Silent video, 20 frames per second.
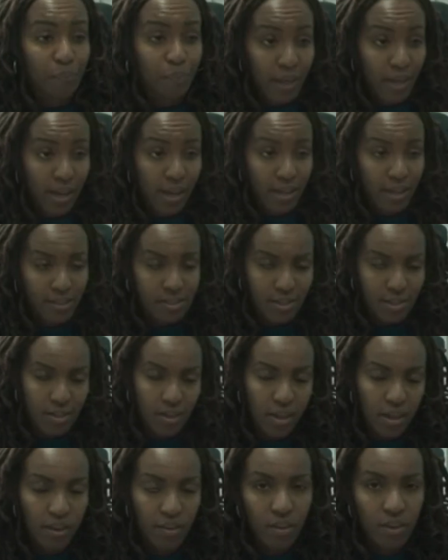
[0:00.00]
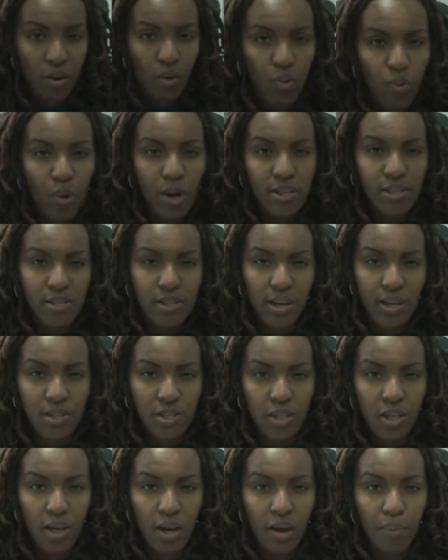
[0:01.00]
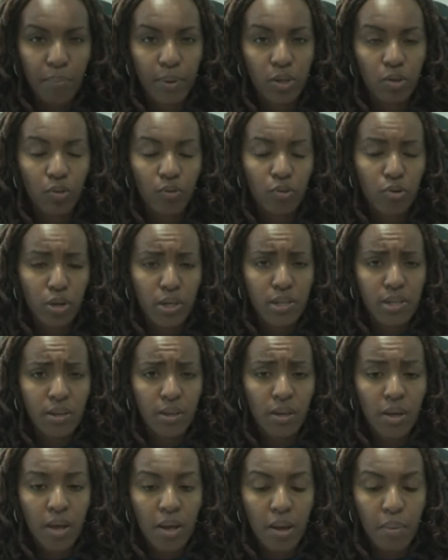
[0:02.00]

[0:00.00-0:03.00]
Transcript: players in Kenya who are starting up and have already